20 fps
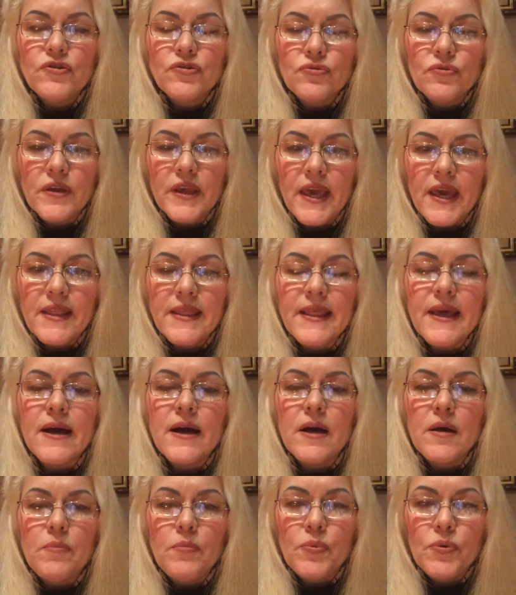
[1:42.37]
to get
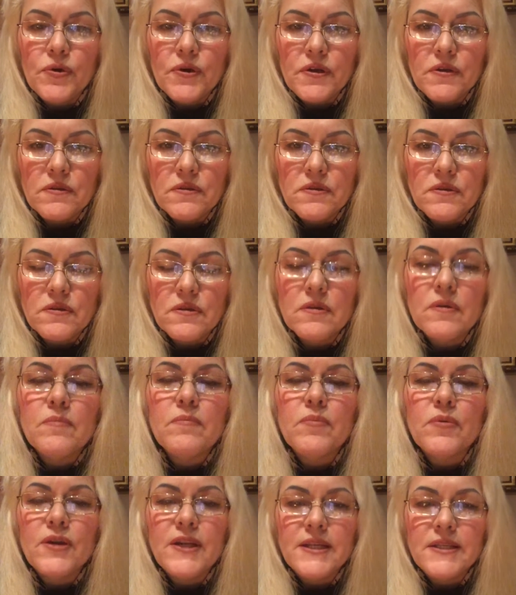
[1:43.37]
a point,
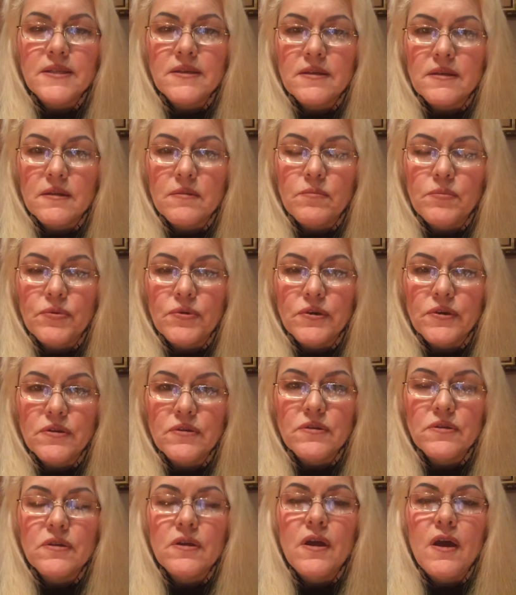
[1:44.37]
political
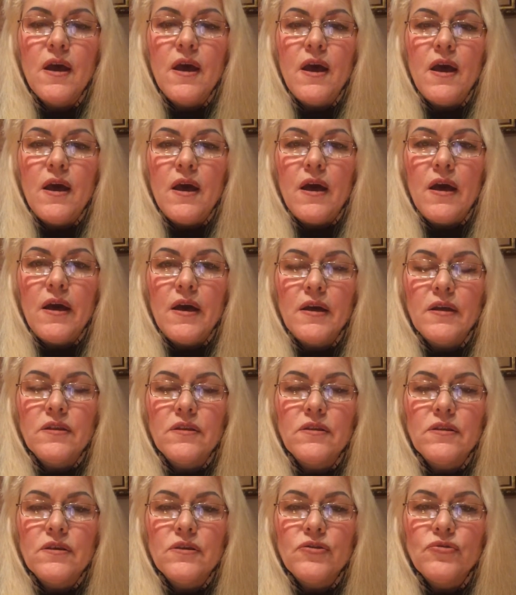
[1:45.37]
points.
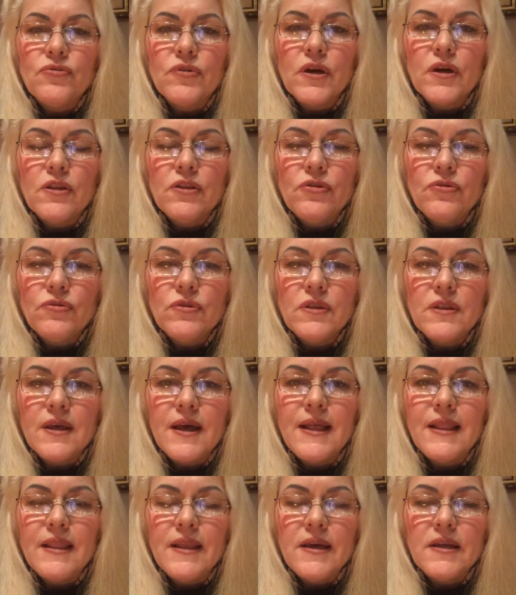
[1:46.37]
And uh, you cannot
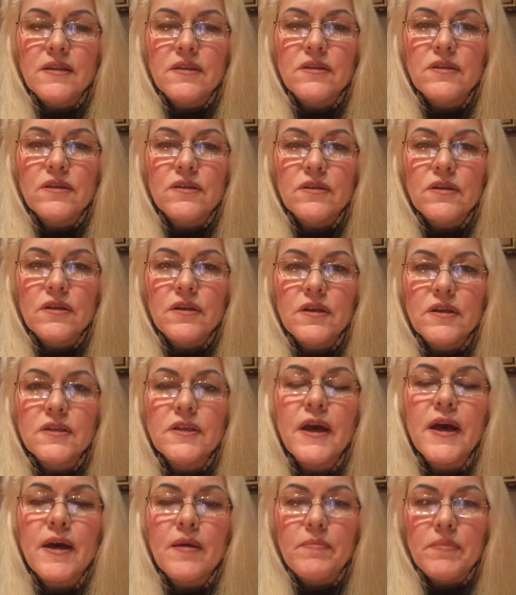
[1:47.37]
let
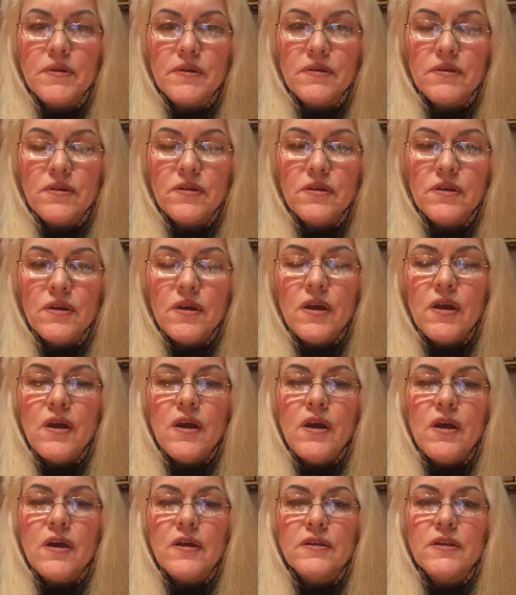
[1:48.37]
it happen.
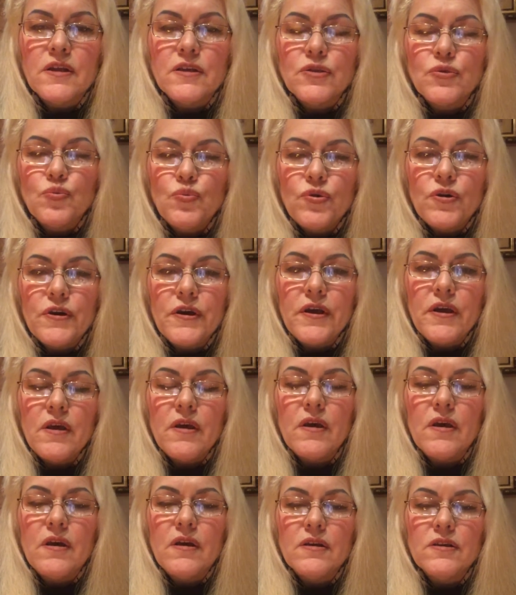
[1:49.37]
That's why
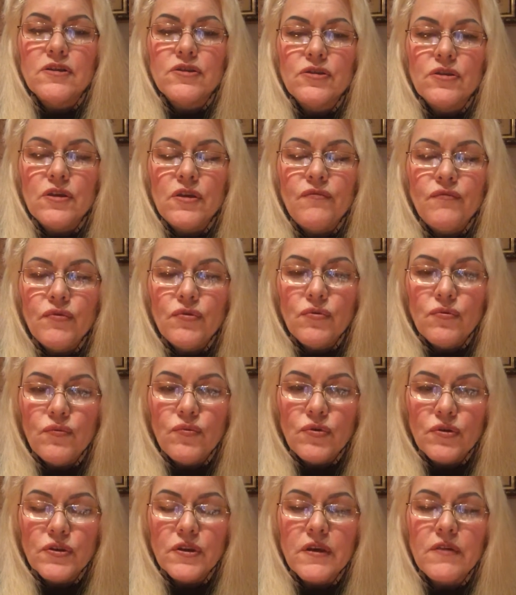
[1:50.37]
if you
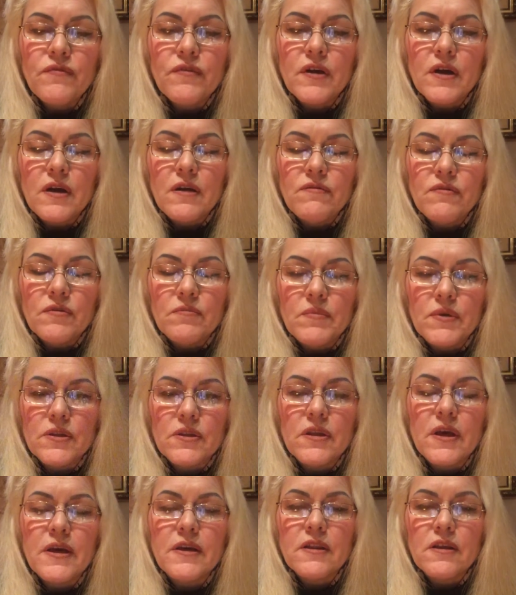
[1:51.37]
want, if
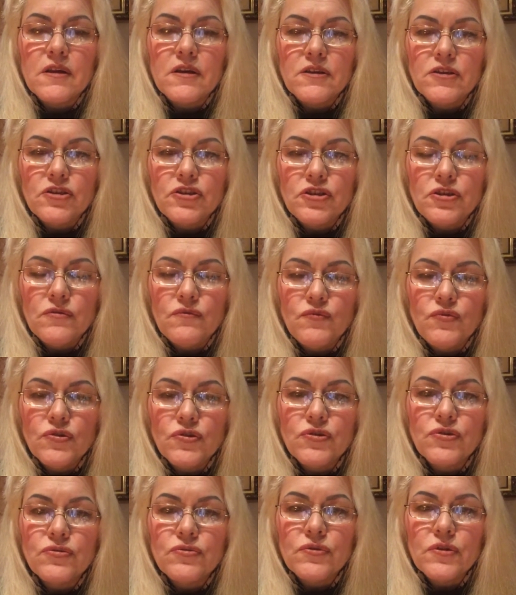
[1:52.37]
government and country
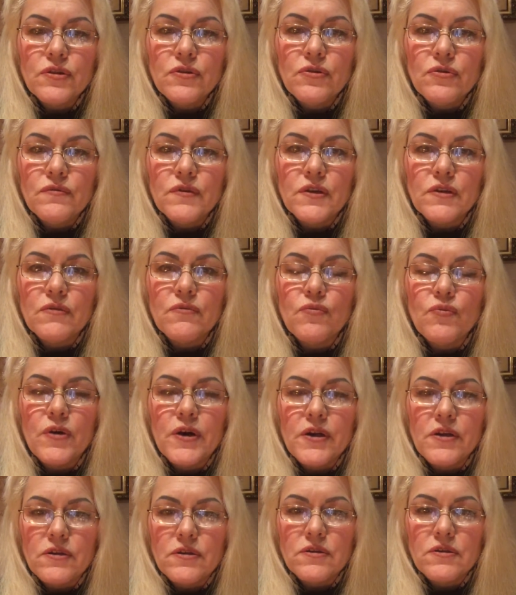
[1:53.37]
wants to rid of it
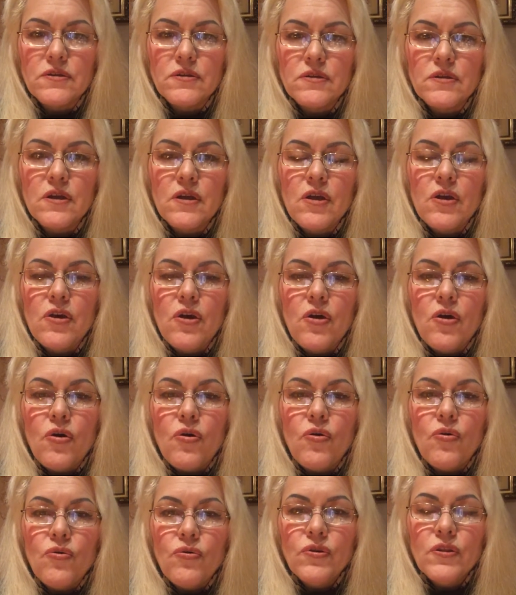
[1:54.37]
virus,
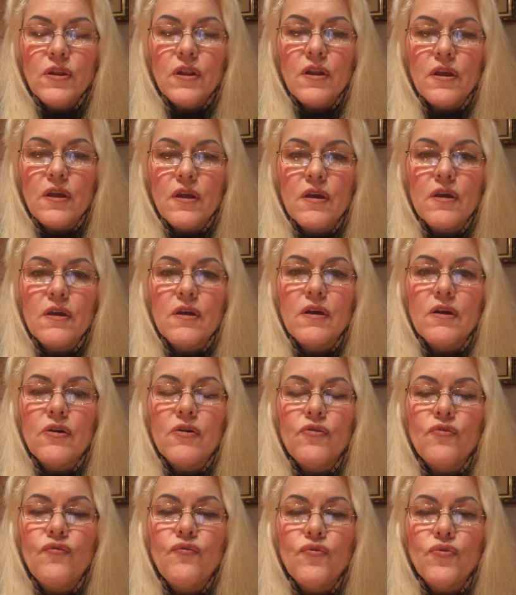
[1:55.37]
only
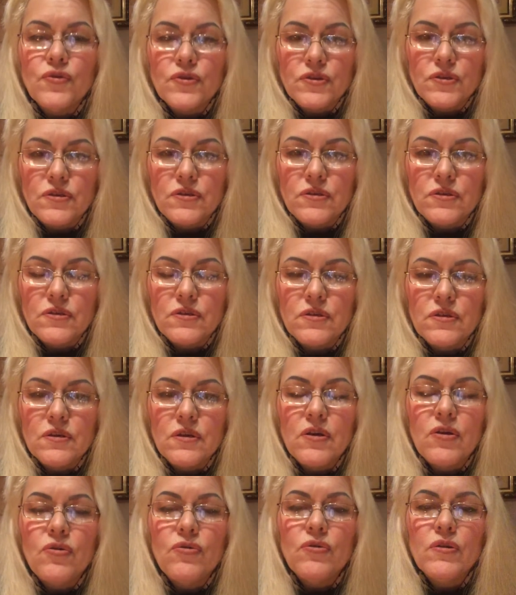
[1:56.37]
force,
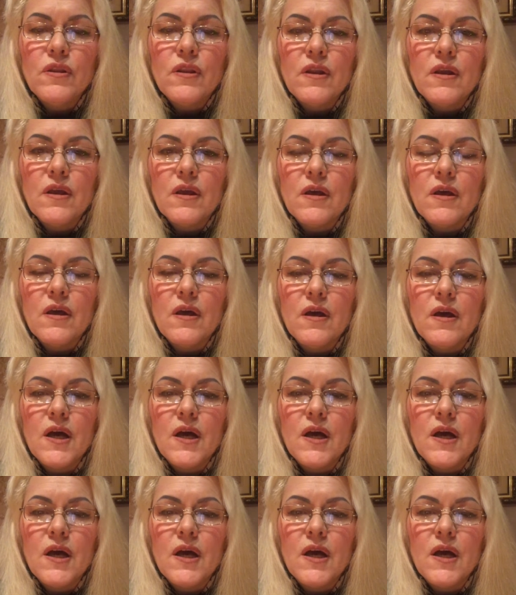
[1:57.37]
only